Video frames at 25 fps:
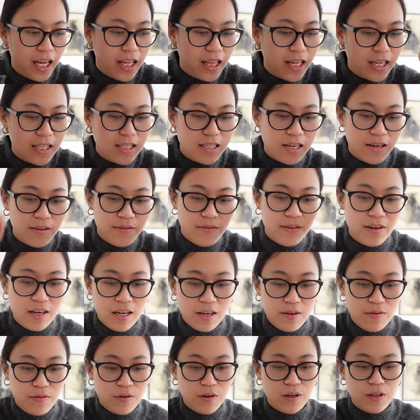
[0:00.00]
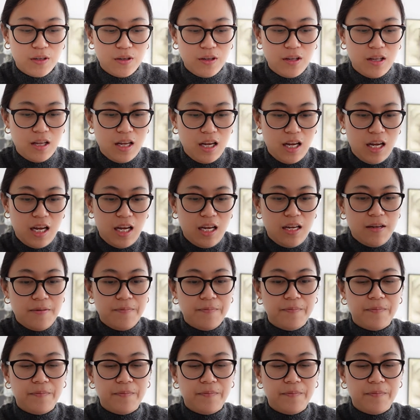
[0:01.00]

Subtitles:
That's our vlog for today.